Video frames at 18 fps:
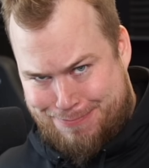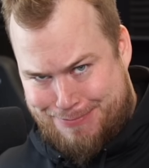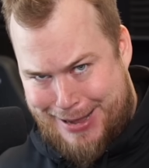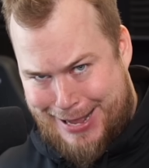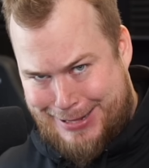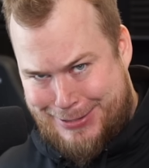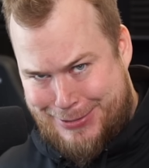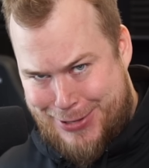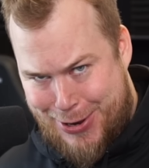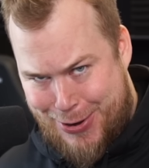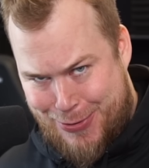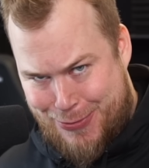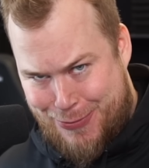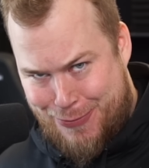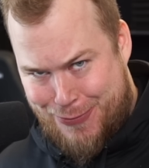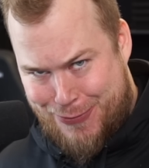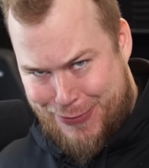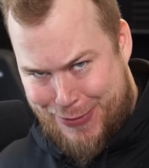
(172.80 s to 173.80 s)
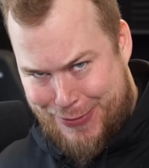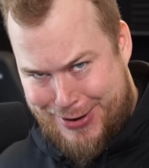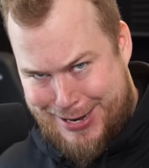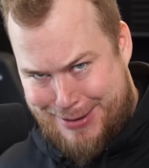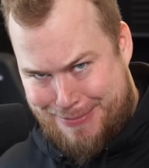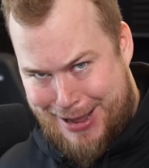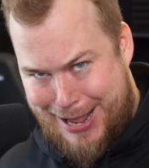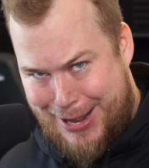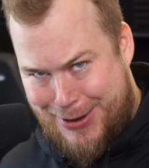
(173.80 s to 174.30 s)
But don't worry,
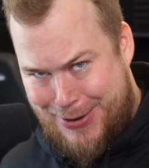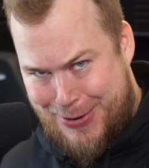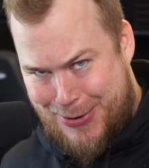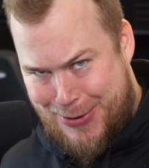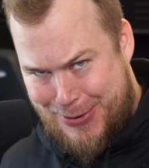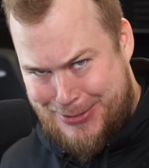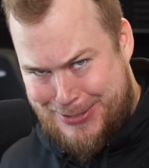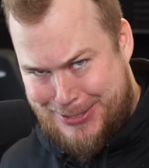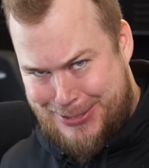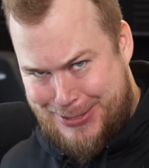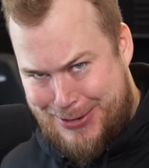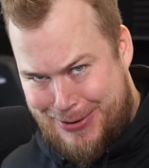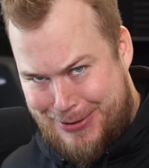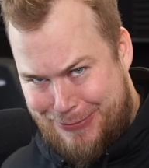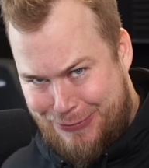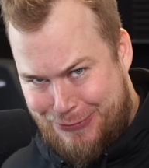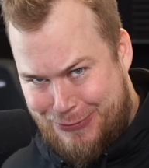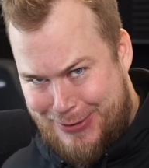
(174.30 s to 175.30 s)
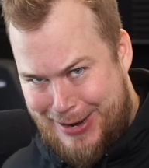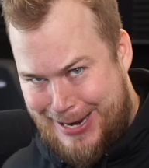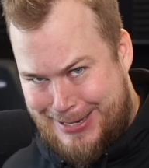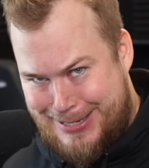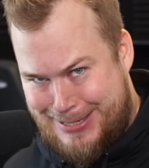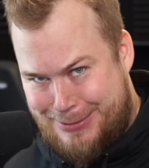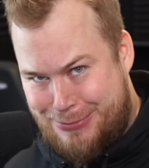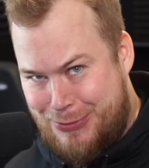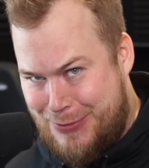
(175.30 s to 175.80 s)
my console
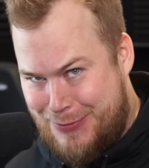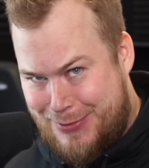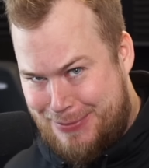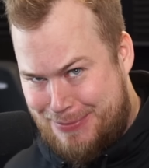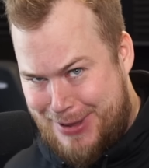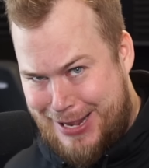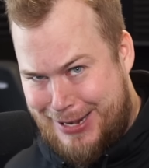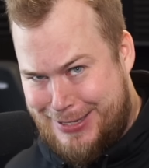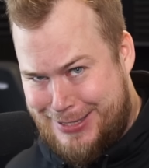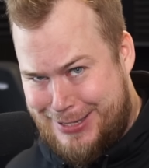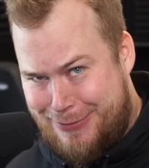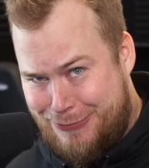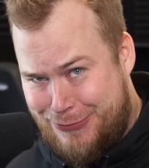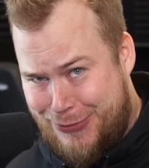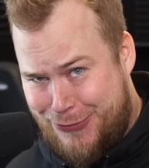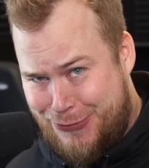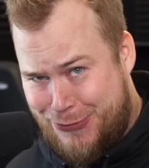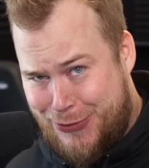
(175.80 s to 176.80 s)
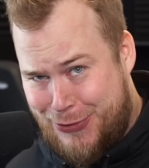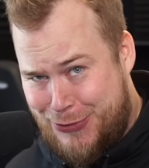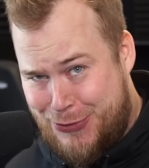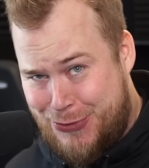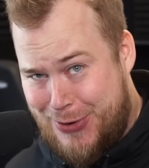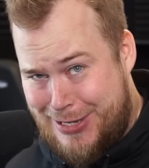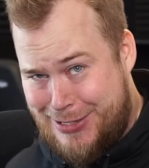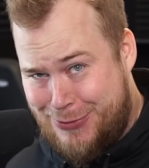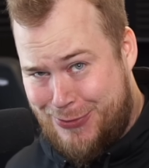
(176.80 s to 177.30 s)
friends, we will make something for
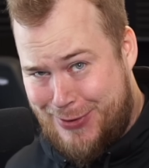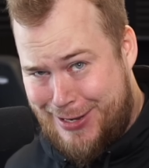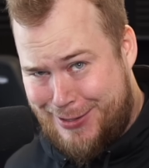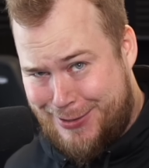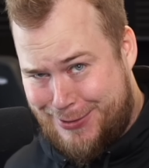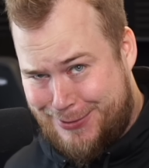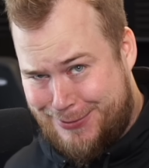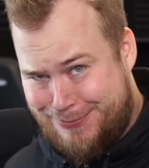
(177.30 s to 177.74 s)
you as well